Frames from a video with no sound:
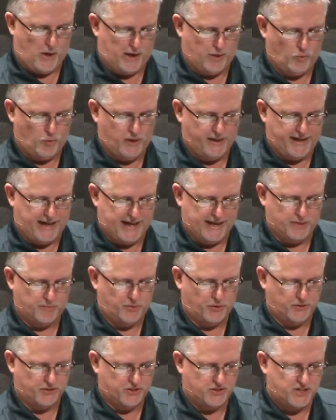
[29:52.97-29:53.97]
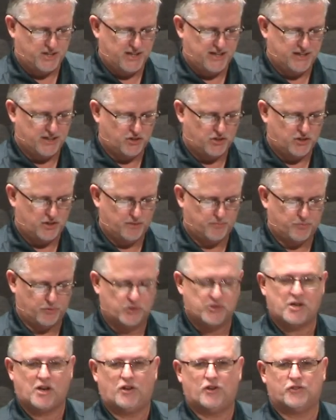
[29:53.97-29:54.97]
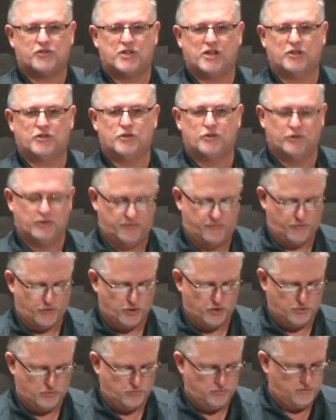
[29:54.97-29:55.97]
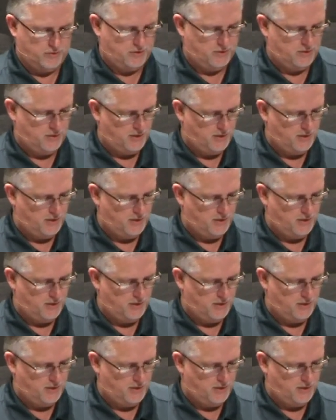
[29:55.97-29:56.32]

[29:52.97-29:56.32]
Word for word: While one night upon the sea, a ship was tossing to and fro.